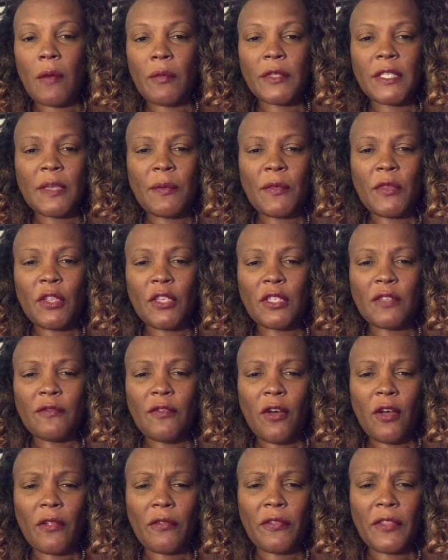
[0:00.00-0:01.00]
Some of those
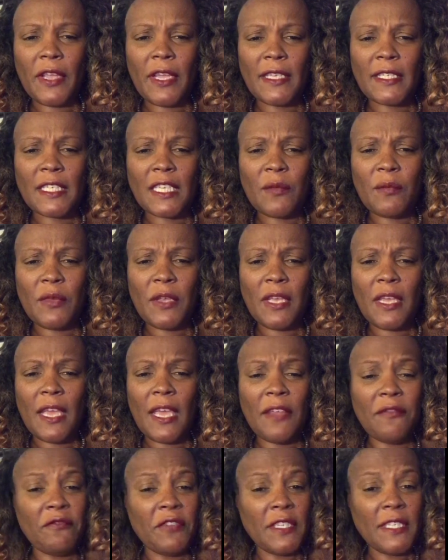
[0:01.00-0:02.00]
fault things could be
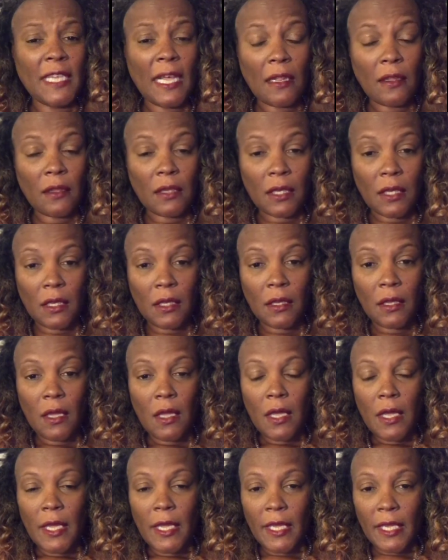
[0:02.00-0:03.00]
infidelity.
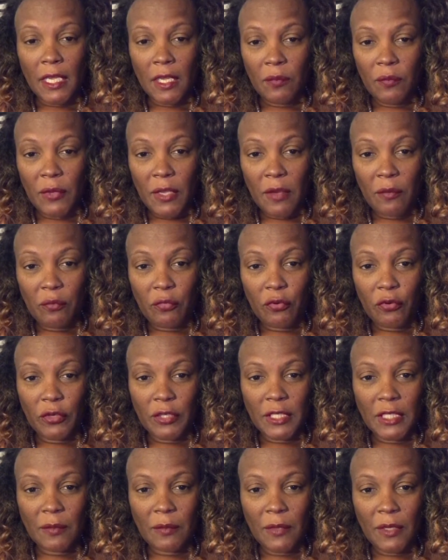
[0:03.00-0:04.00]
It could be
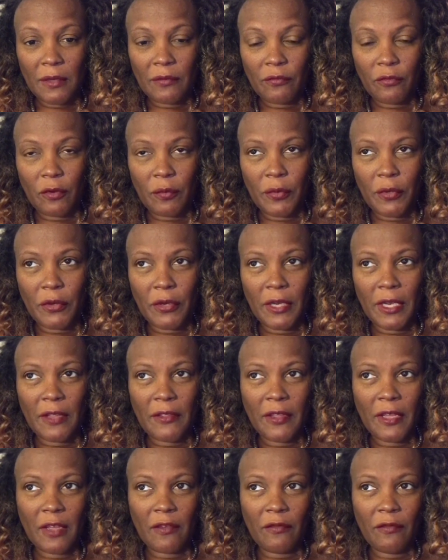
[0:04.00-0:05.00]
imprisonment for a period, I
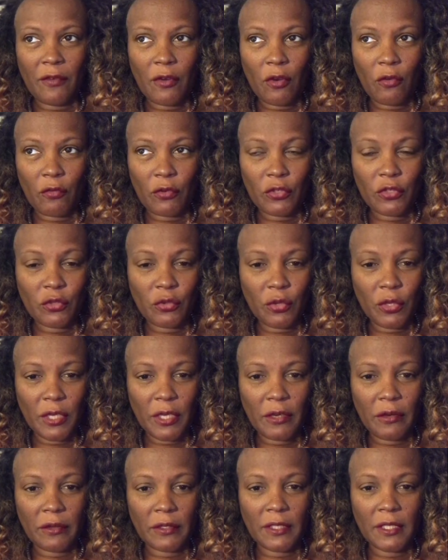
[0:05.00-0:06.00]
think, of over 2
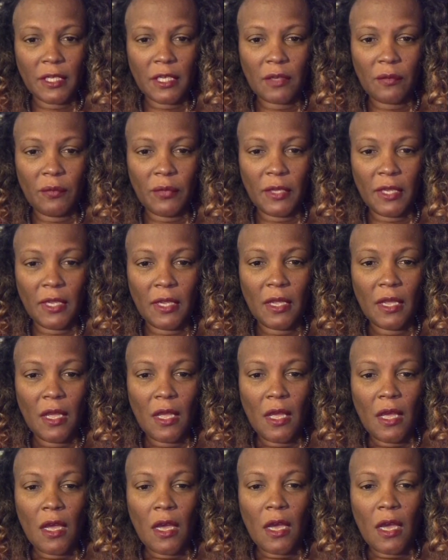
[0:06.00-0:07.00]
years. It could be,
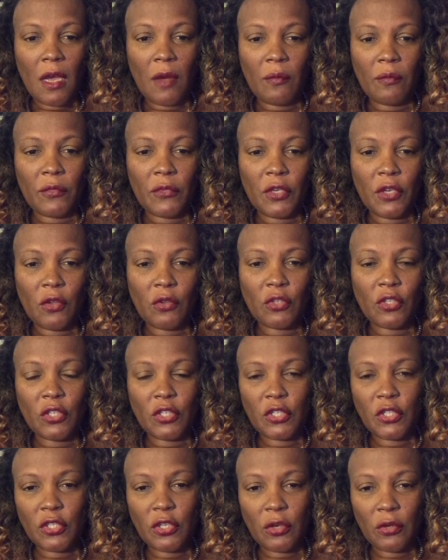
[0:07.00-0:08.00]

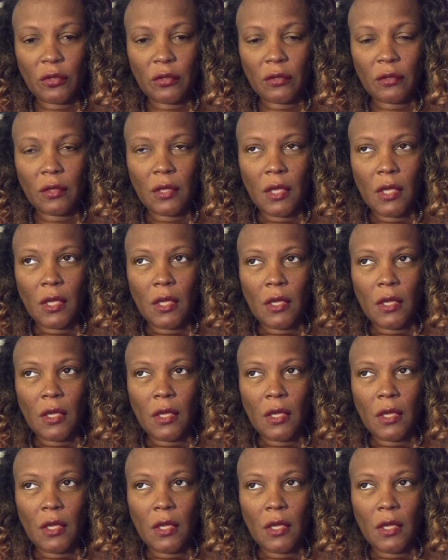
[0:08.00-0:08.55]
just certain,